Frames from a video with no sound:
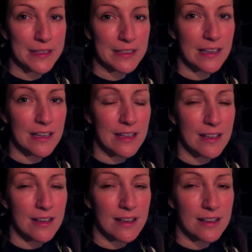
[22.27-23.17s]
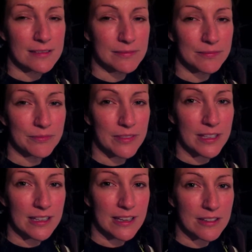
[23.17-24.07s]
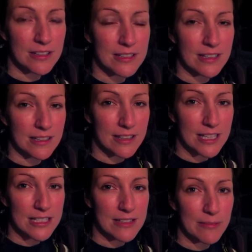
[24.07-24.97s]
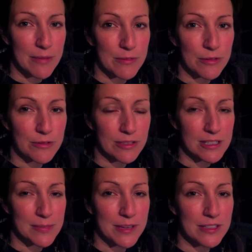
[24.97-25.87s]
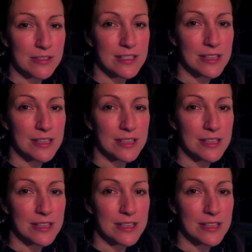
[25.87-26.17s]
And the kids at Bamboo were really special.